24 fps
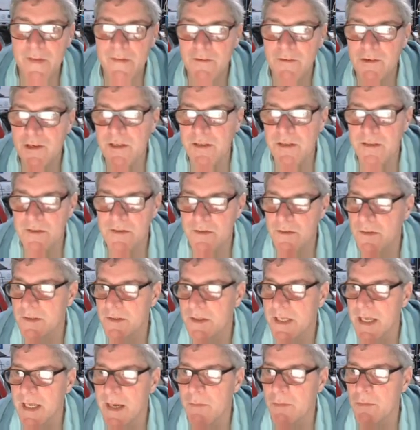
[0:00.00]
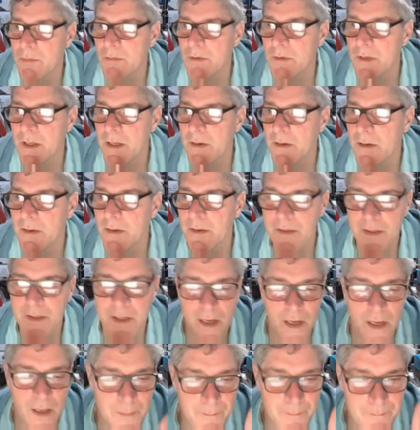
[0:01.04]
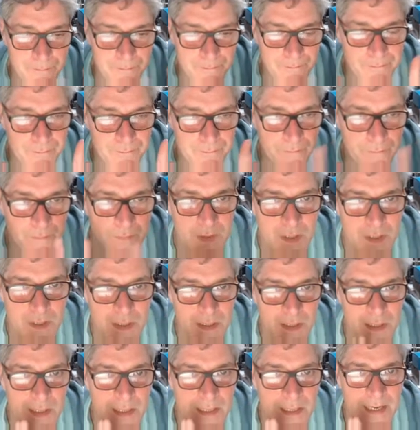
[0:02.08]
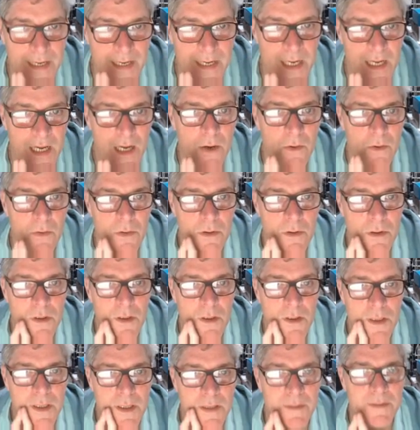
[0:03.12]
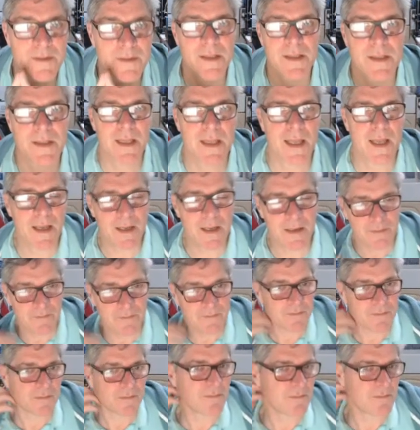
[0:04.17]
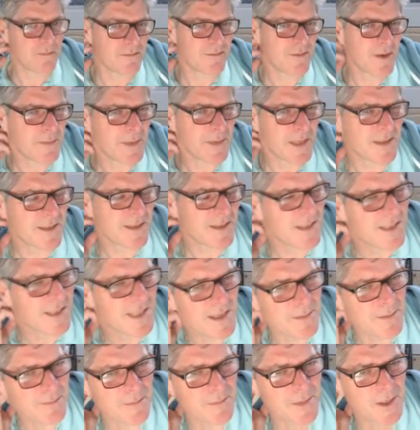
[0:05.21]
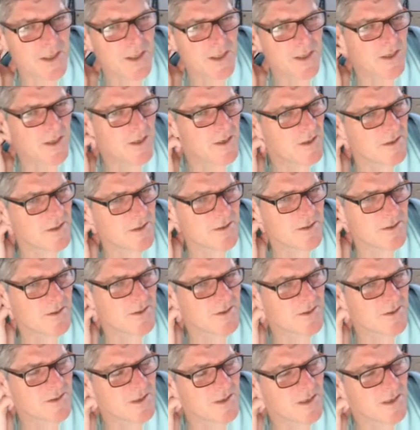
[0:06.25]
never understood the Apple um, lingo. Didn't they Remnant, didn't they merge?